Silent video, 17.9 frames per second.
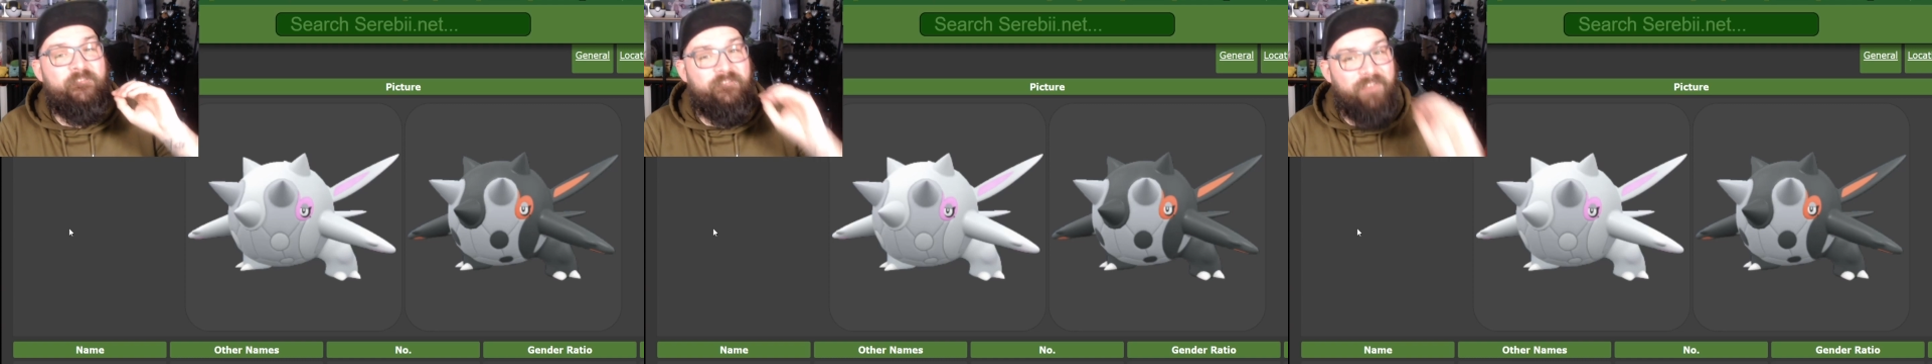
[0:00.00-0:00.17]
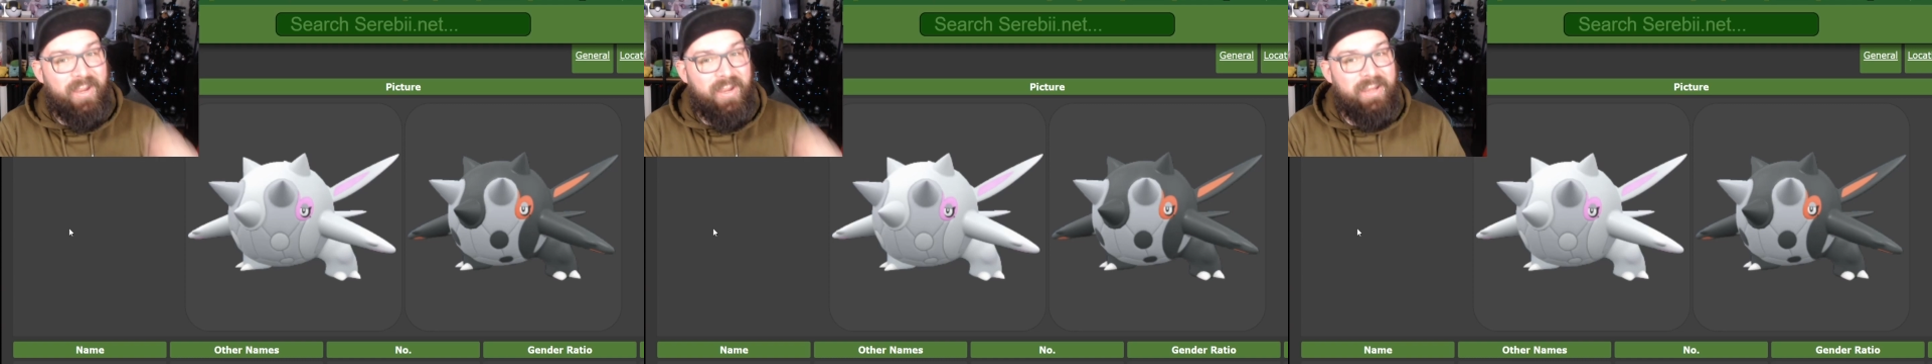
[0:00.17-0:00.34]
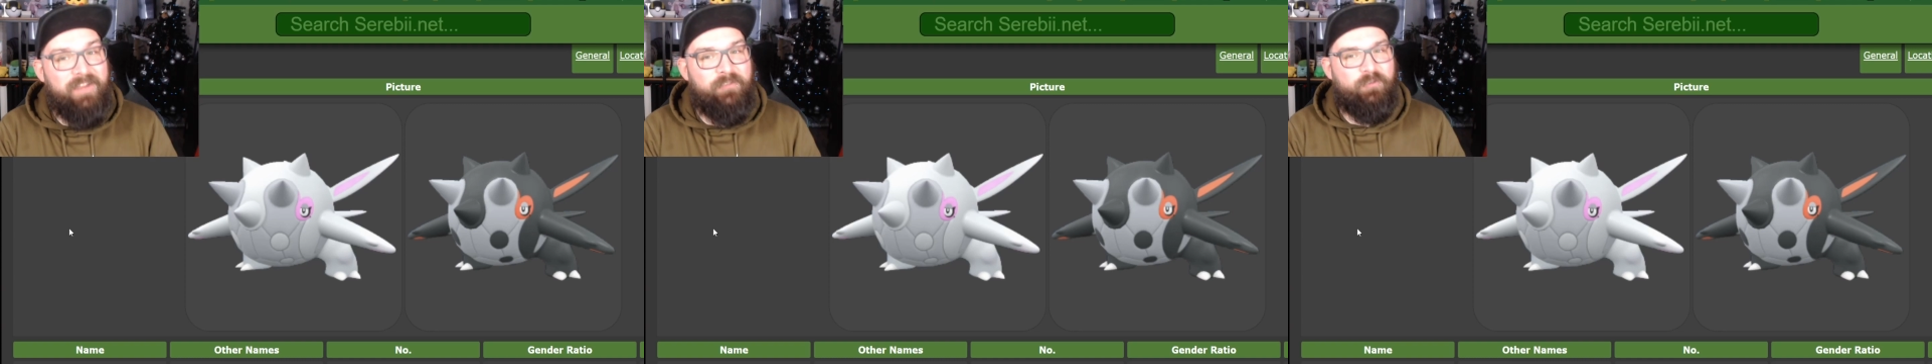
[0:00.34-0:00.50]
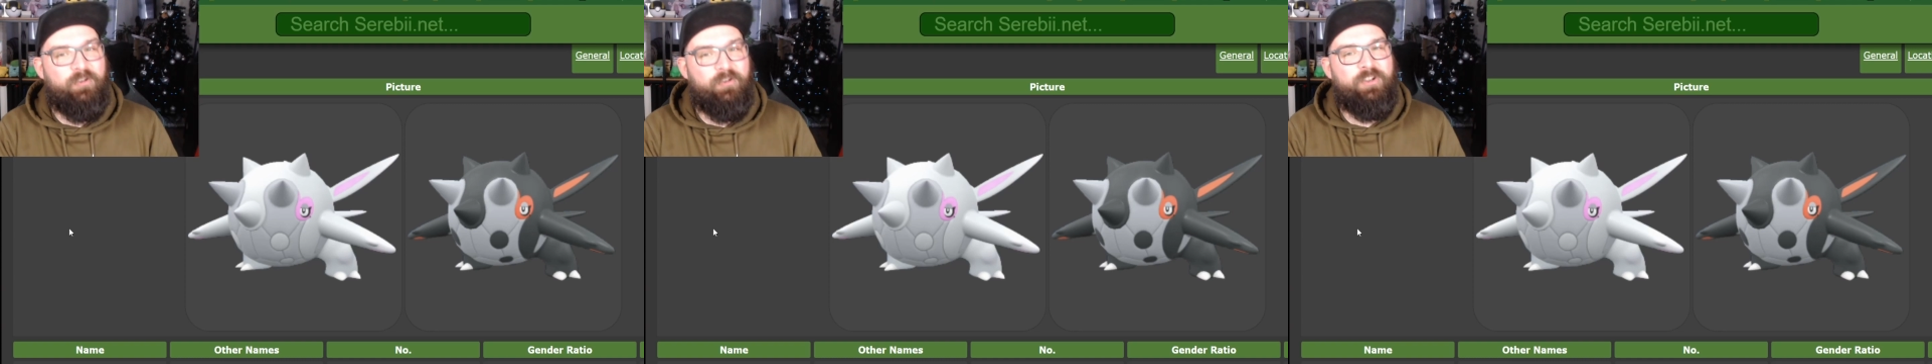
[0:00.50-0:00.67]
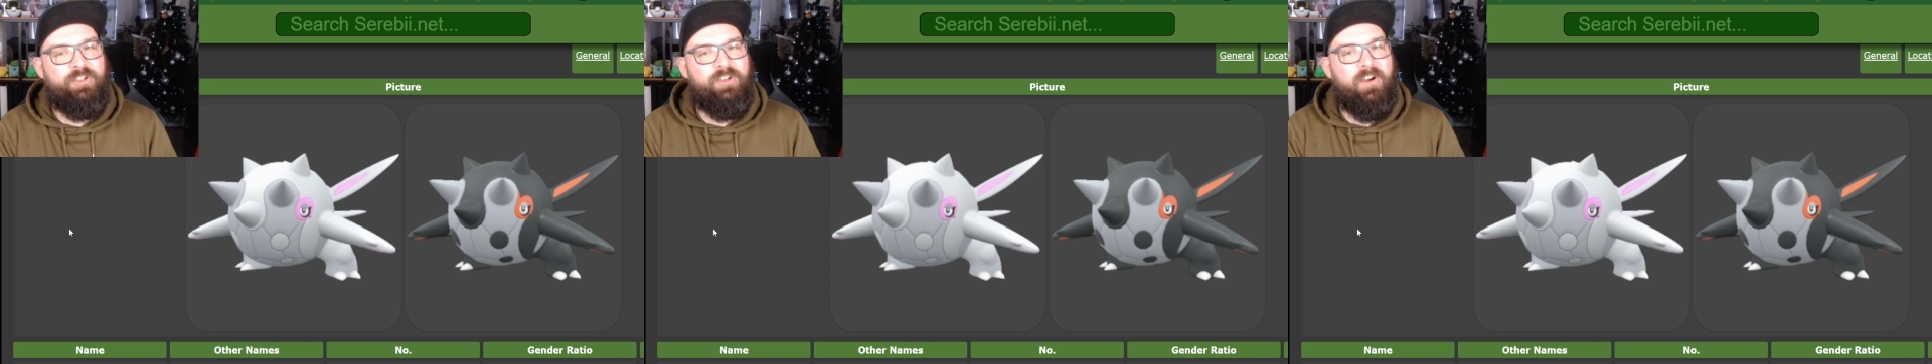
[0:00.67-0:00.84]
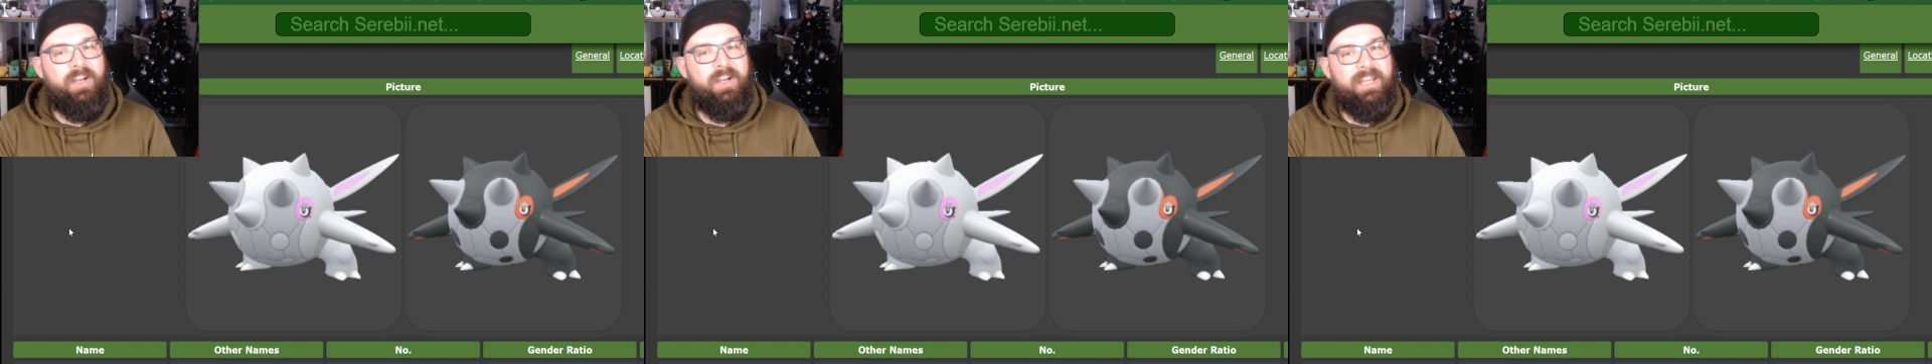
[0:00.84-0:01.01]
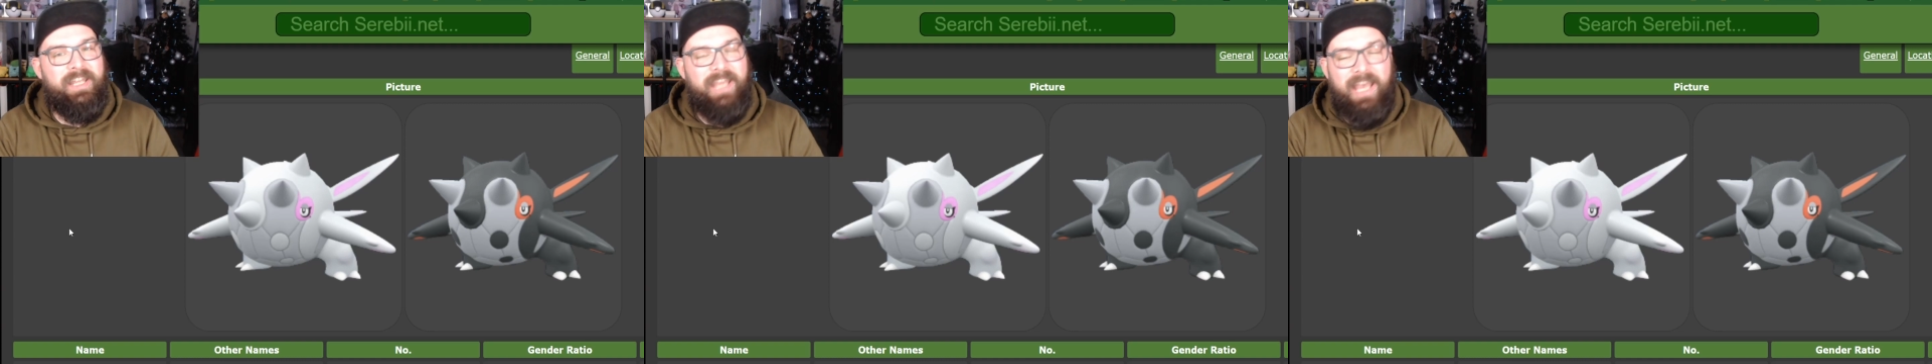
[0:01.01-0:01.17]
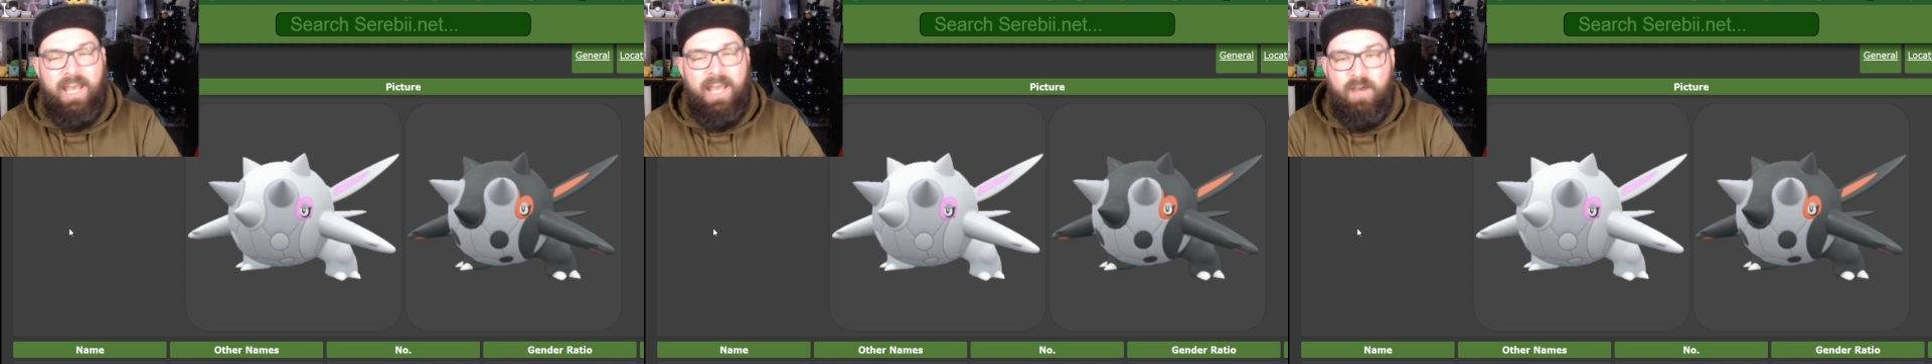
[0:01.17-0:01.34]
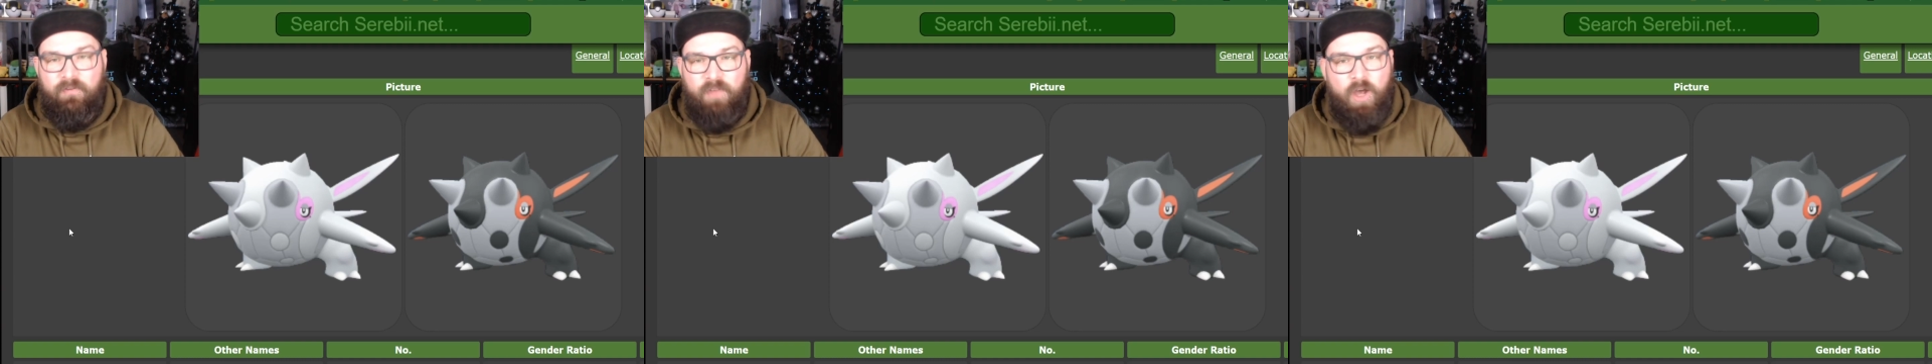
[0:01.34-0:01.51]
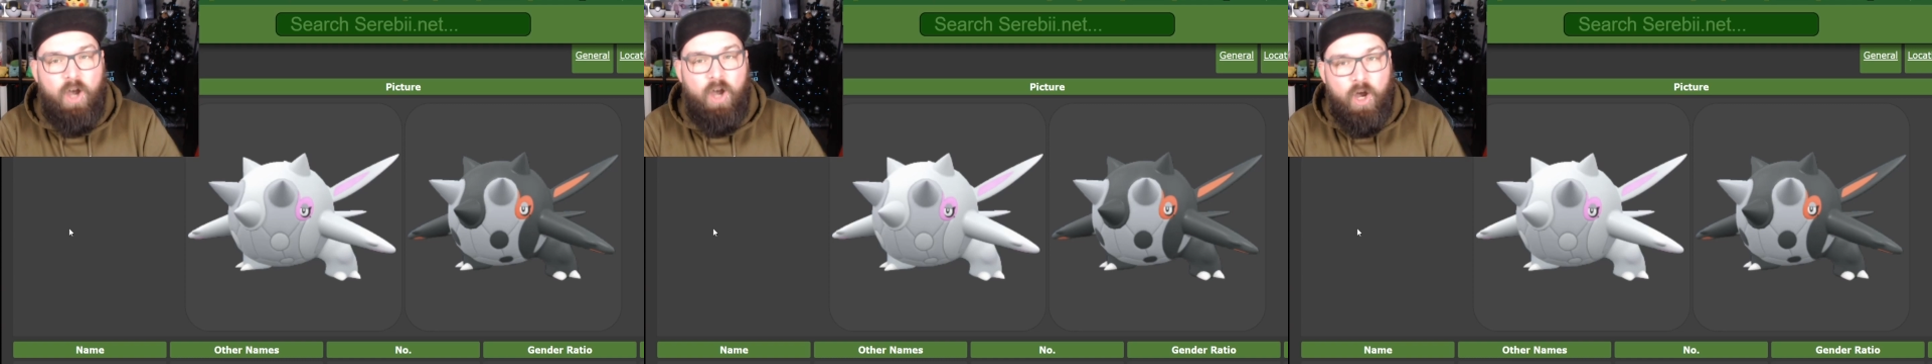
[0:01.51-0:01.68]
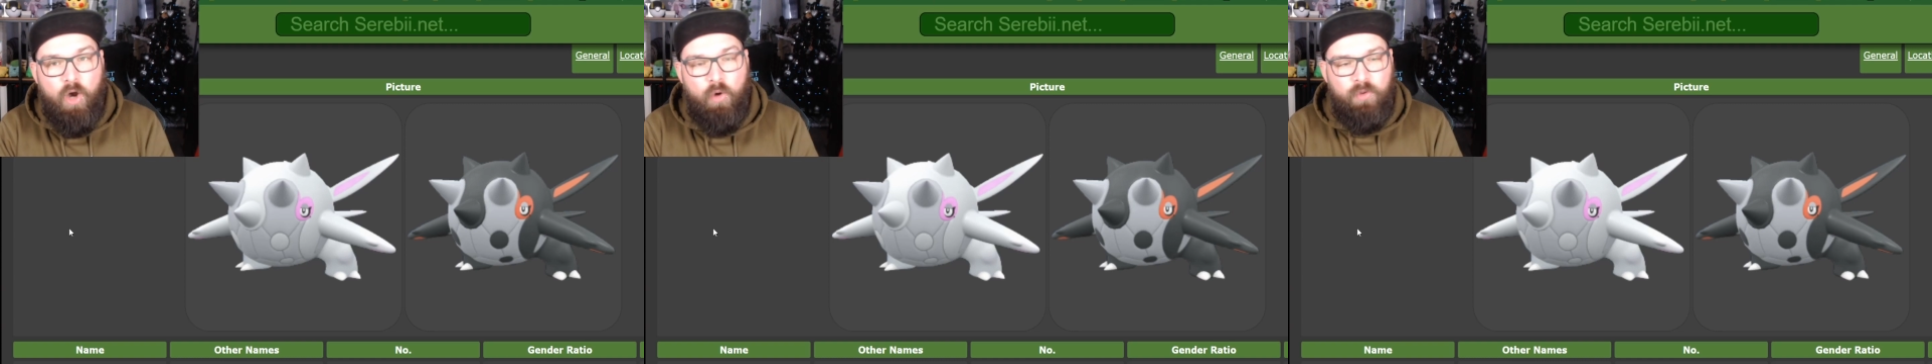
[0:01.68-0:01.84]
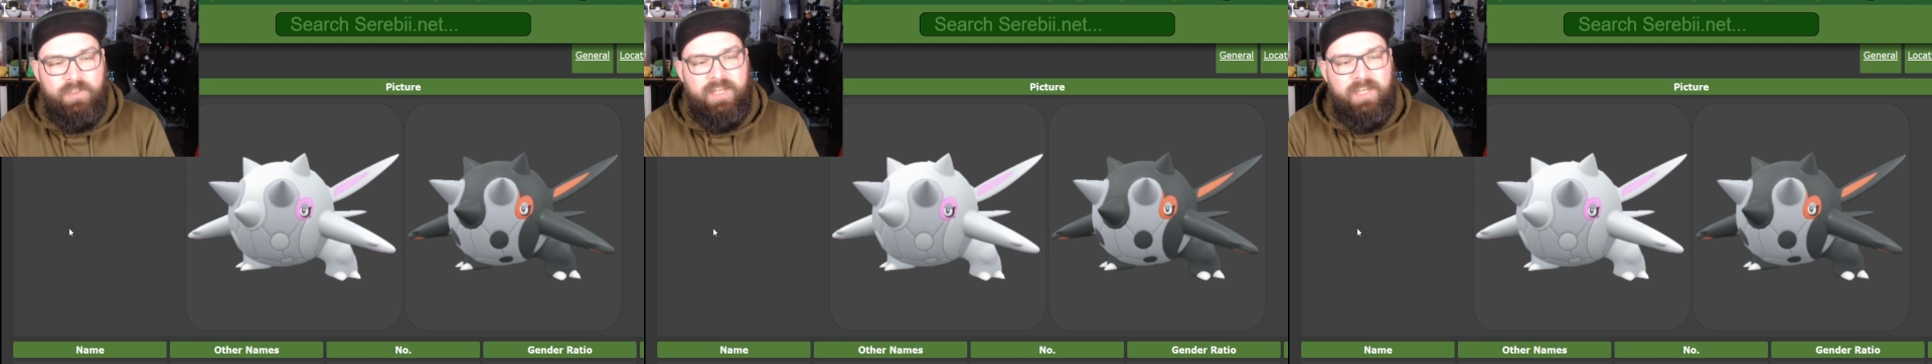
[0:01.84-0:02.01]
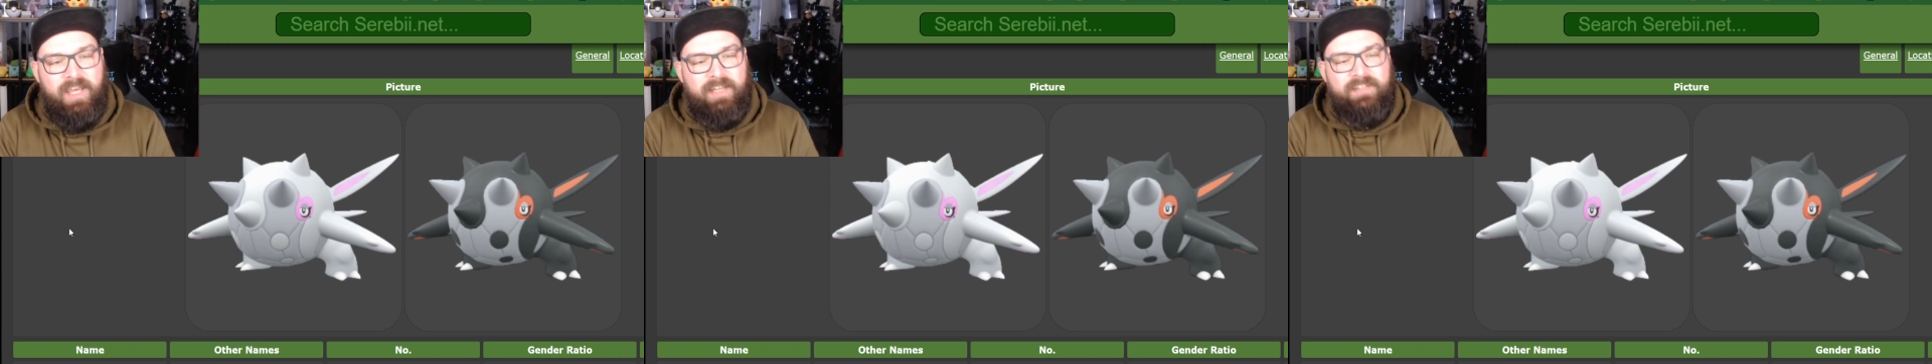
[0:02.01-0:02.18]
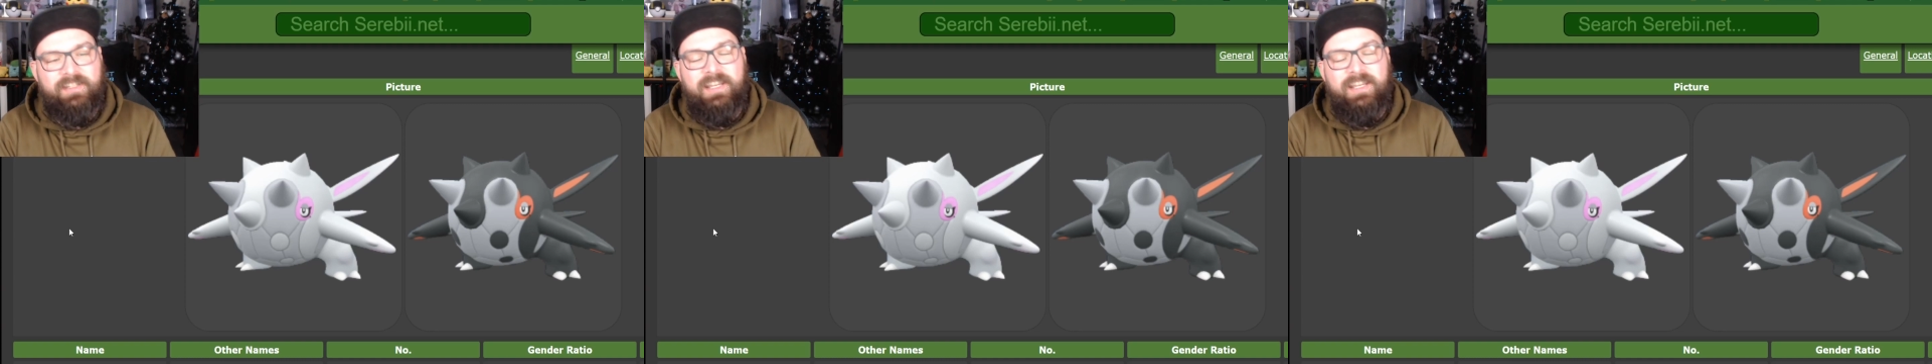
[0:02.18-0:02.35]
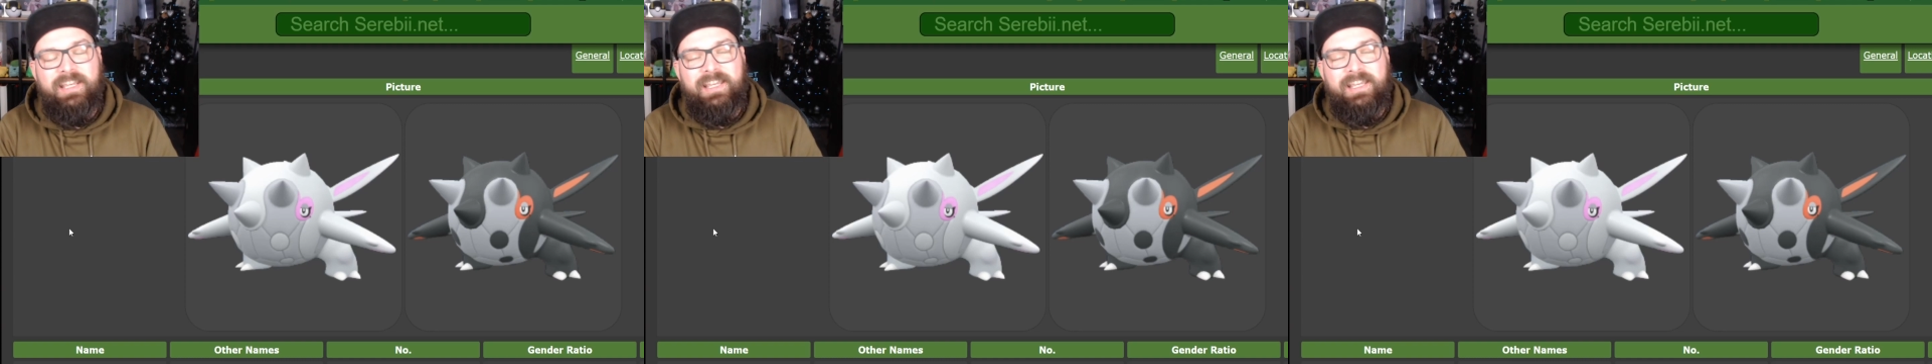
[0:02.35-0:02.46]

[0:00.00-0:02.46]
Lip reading: favorite shiny out of the whole dex.